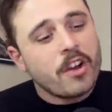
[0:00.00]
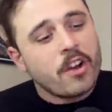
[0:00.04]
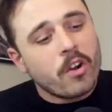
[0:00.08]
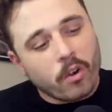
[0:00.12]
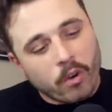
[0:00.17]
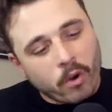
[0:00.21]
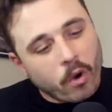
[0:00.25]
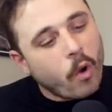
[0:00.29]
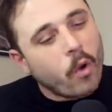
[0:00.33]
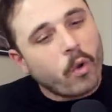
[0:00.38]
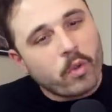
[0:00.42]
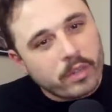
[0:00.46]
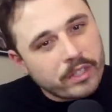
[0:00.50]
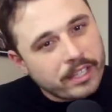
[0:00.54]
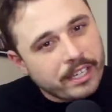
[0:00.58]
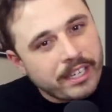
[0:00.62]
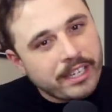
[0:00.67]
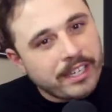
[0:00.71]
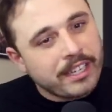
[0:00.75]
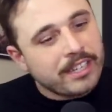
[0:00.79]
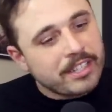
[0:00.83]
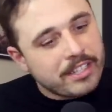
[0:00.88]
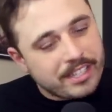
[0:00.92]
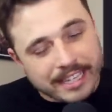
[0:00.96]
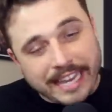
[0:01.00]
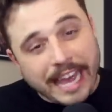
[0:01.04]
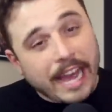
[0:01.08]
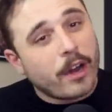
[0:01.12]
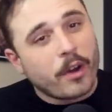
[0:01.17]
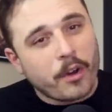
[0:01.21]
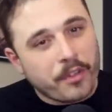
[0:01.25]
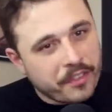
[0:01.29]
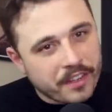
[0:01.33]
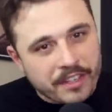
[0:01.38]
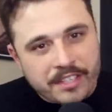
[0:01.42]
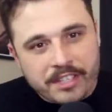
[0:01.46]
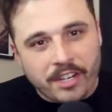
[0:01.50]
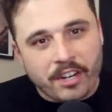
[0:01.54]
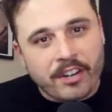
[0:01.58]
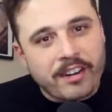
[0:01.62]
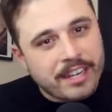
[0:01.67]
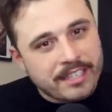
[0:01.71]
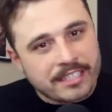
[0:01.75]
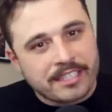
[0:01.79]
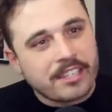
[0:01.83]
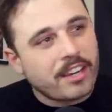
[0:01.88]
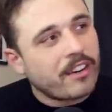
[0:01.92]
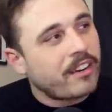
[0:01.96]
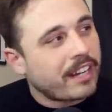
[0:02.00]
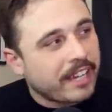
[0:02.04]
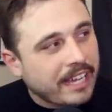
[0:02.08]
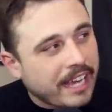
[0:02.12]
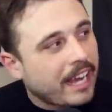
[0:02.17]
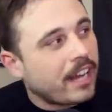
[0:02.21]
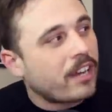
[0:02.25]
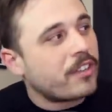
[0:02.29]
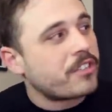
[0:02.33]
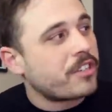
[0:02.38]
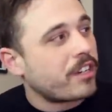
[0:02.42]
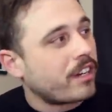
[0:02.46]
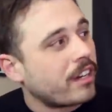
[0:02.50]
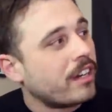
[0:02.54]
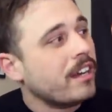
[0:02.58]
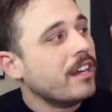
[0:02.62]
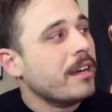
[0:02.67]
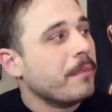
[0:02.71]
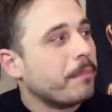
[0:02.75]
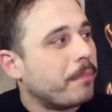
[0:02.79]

or only to counter things that are necessary to counter.